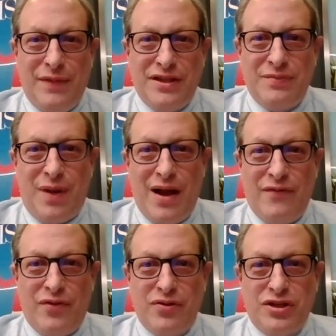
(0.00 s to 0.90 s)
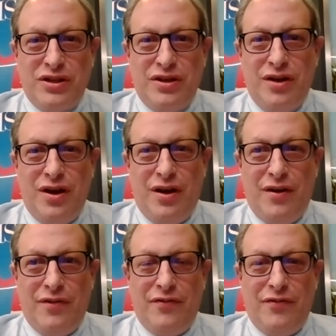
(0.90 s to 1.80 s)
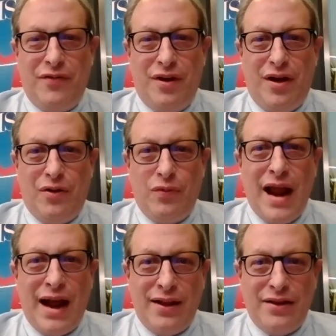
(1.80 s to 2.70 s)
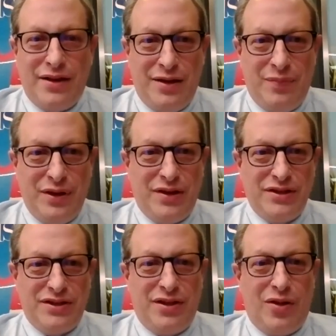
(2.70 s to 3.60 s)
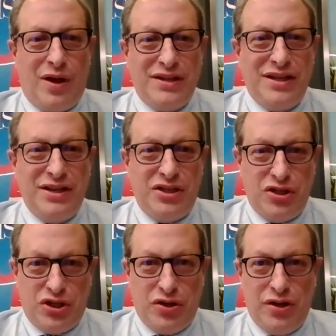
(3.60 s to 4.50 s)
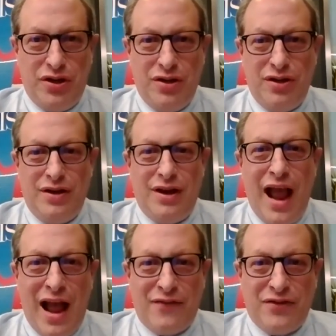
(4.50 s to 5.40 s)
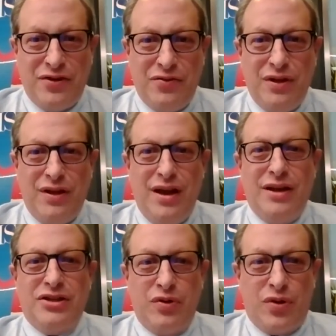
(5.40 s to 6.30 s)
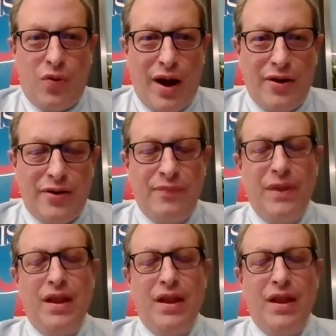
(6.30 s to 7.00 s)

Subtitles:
is my version of reality, because the law says you should, you have to, and it's required.